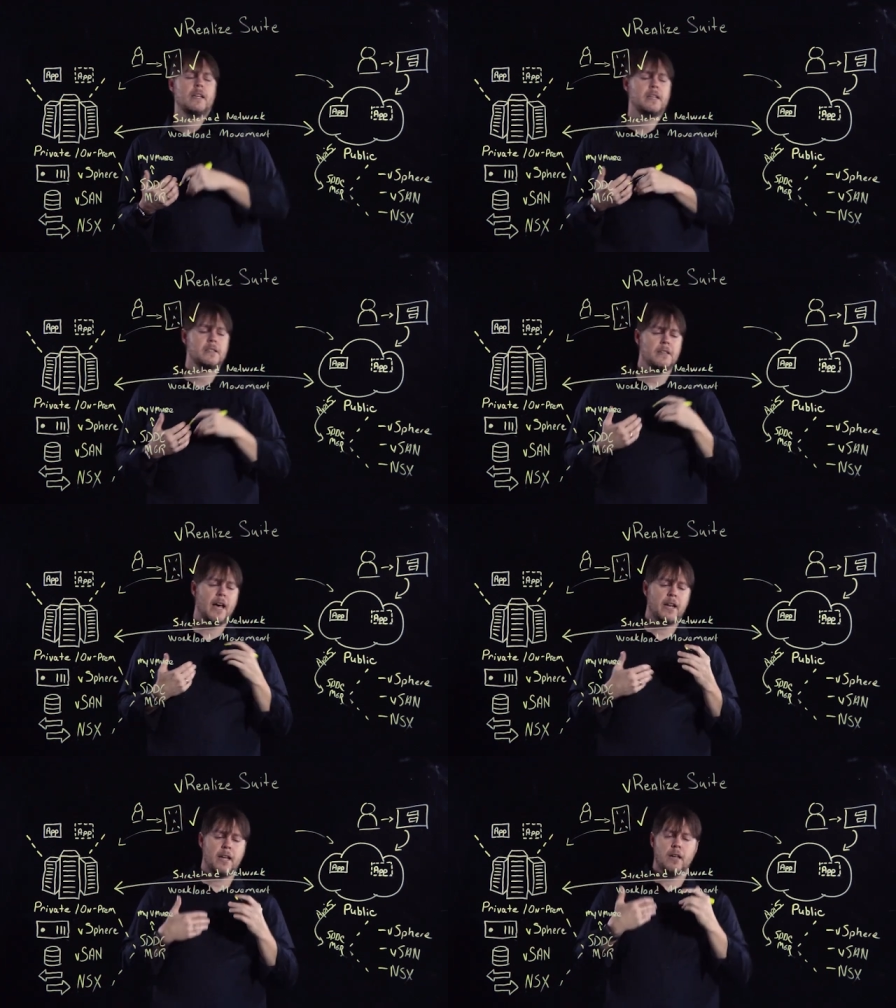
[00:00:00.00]

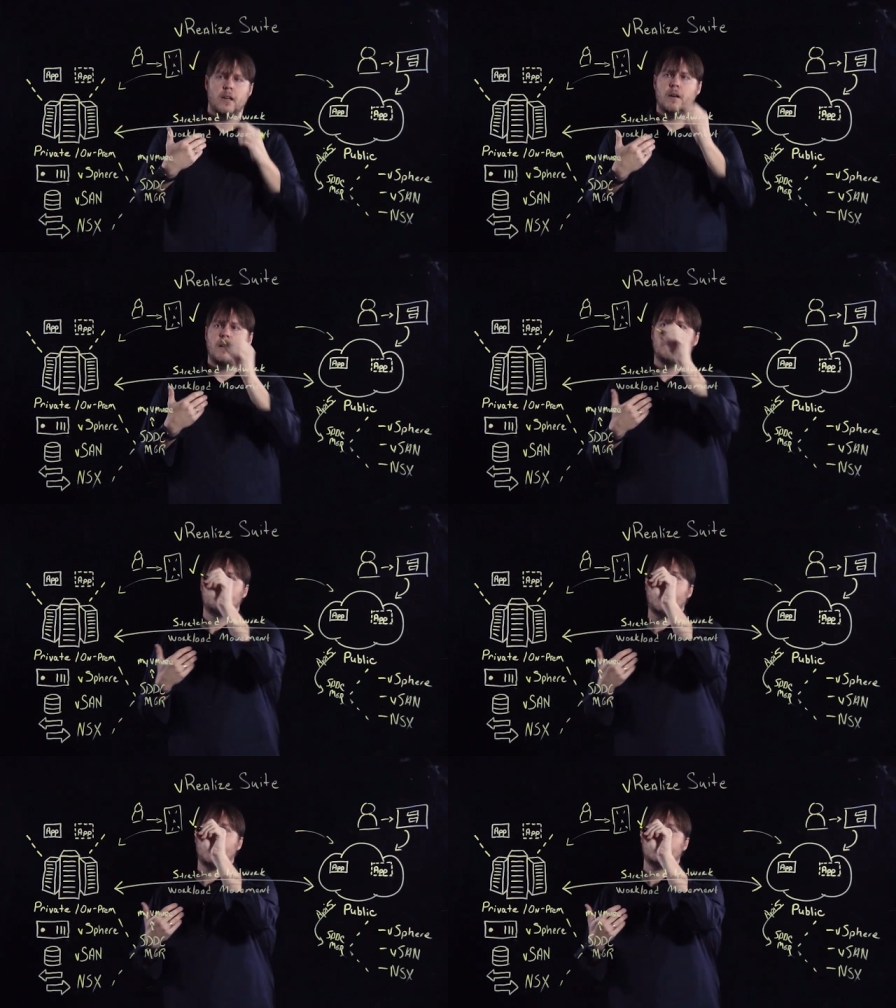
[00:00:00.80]
a
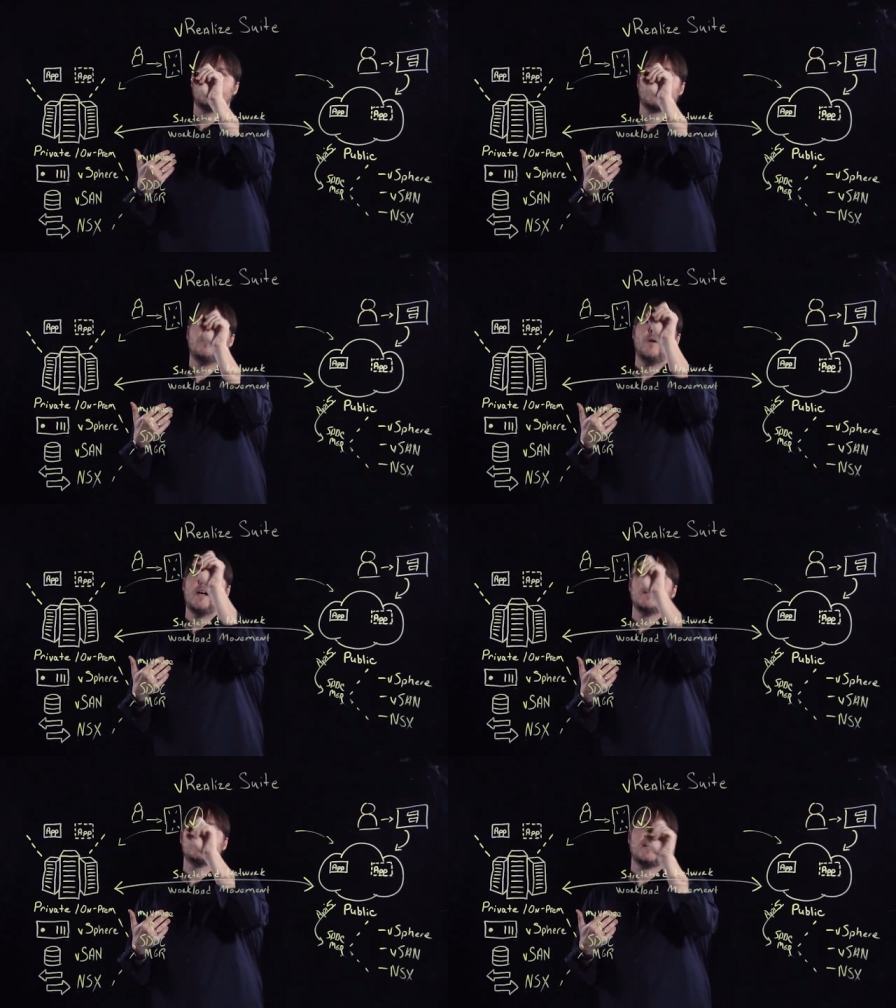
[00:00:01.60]
valid
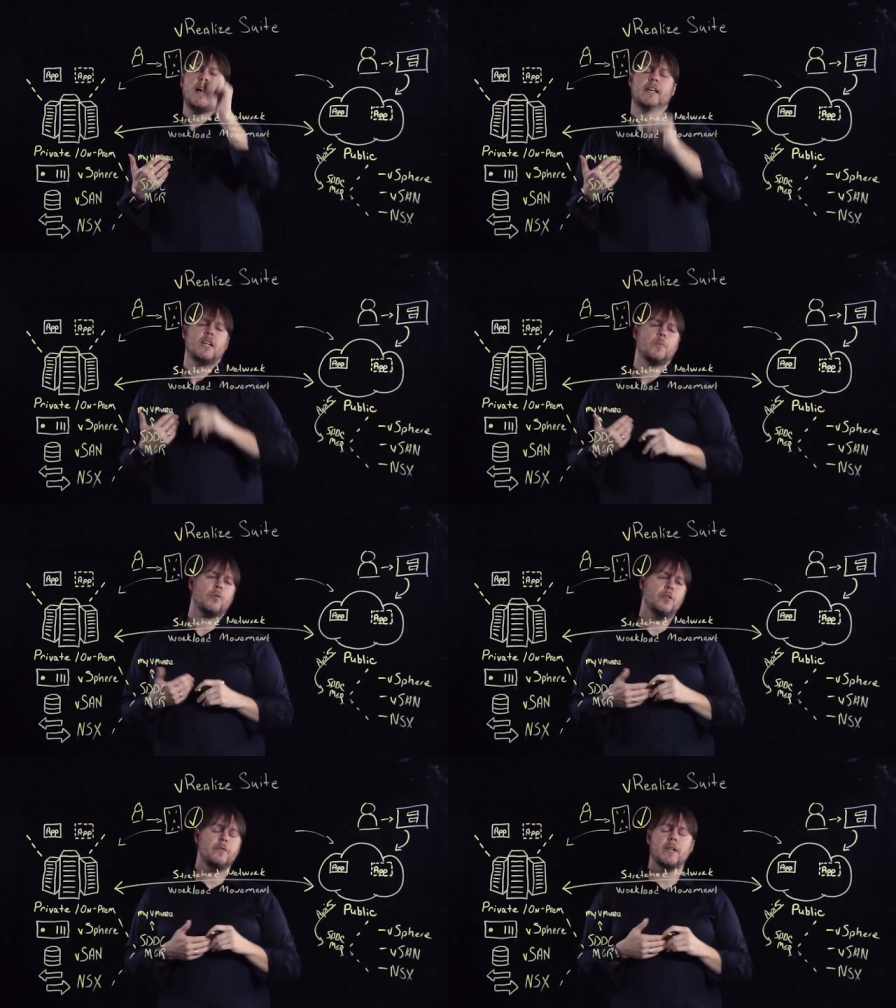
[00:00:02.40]
request? I can
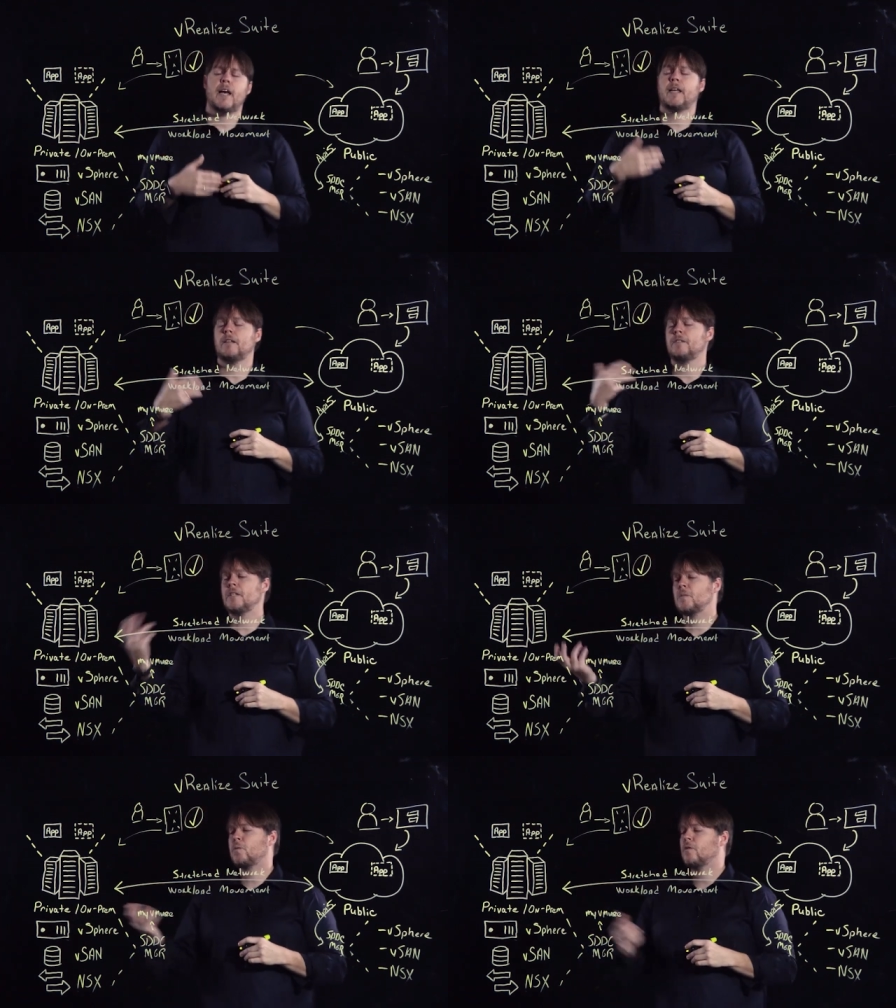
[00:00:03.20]
approve it. I can
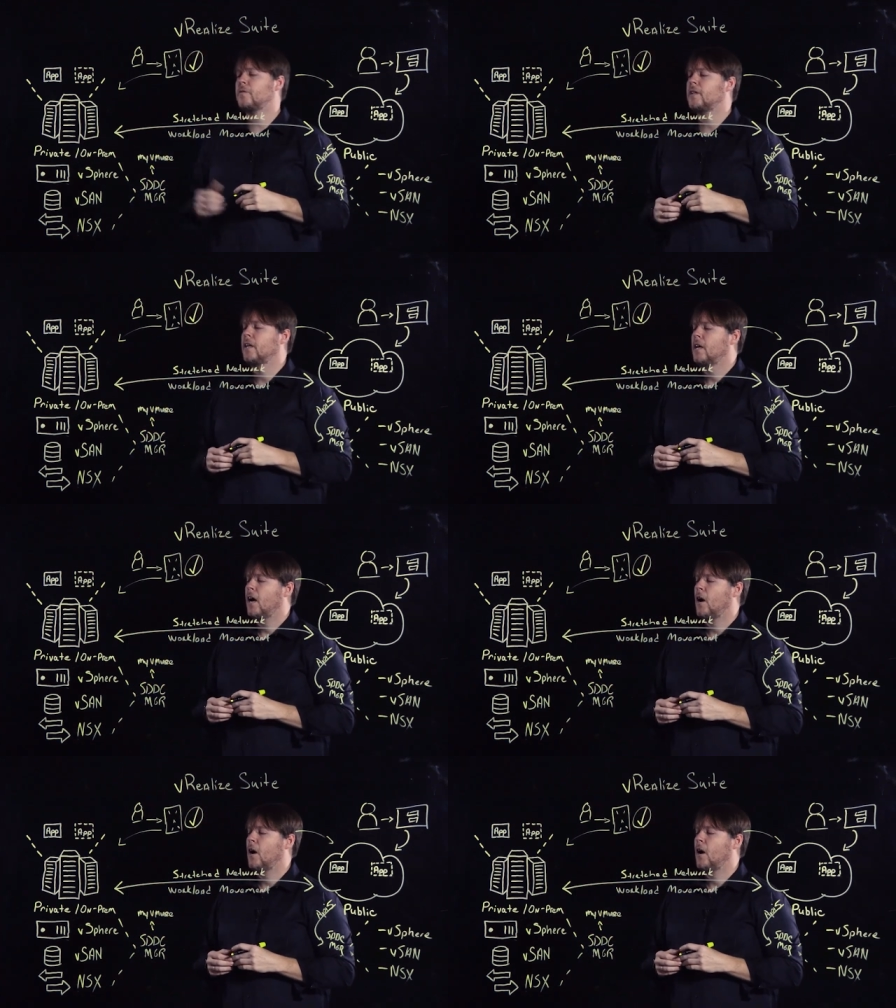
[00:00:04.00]
disapprove it.